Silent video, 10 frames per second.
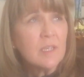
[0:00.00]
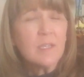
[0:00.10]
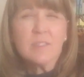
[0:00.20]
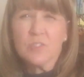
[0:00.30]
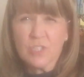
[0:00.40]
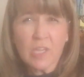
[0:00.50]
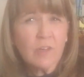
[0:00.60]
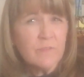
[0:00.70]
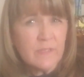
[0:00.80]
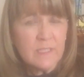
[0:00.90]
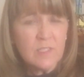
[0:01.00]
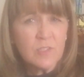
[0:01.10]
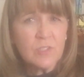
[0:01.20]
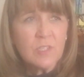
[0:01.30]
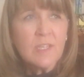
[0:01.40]
It's a Shaker
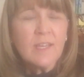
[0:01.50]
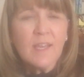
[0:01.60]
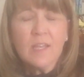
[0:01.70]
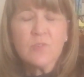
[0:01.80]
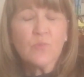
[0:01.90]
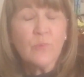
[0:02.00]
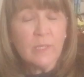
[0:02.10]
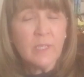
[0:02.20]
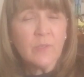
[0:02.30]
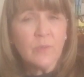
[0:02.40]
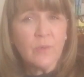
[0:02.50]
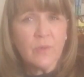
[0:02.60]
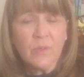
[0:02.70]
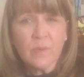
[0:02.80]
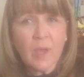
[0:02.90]
Village. It's really cool.
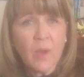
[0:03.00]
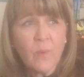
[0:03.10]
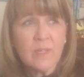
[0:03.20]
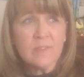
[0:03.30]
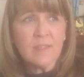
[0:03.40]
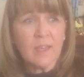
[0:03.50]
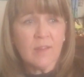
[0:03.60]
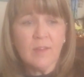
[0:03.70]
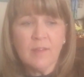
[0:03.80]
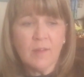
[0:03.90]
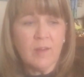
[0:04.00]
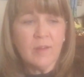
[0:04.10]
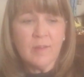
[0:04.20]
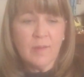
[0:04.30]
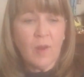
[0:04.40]
You go and it's like
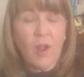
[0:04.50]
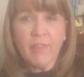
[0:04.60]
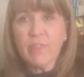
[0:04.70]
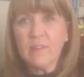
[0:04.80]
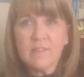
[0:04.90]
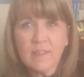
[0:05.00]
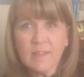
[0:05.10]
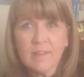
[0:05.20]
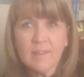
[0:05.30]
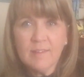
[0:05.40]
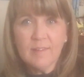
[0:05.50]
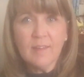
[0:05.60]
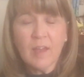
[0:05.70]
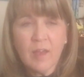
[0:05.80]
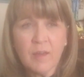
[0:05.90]
authentic
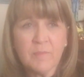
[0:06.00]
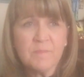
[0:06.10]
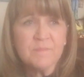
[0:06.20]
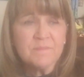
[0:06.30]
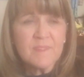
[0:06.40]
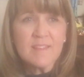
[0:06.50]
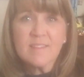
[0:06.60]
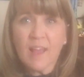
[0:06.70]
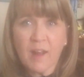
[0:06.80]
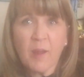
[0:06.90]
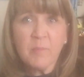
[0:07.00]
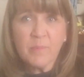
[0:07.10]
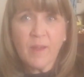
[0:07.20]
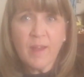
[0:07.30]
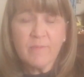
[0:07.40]
setup
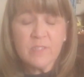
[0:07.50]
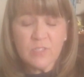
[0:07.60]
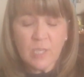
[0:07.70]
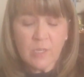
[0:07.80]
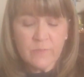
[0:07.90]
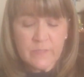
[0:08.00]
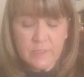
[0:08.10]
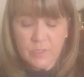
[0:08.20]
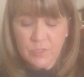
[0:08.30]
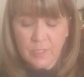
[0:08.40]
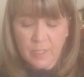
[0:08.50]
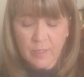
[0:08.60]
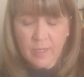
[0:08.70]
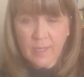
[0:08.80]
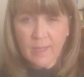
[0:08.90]
of the Shaker Village
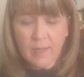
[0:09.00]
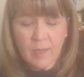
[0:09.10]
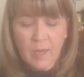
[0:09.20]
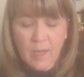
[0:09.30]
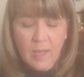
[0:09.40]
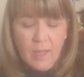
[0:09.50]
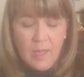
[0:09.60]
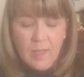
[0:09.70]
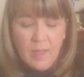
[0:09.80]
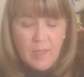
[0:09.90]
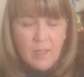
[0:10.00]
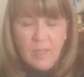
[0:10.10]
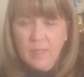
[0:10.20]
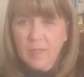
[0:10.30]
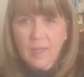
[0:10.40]
there, and
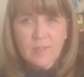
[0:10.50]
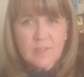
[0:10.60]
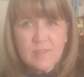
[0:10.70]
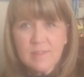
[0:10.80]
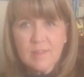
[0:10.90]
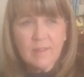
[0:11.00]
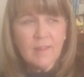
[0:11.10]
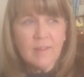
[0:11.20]
I just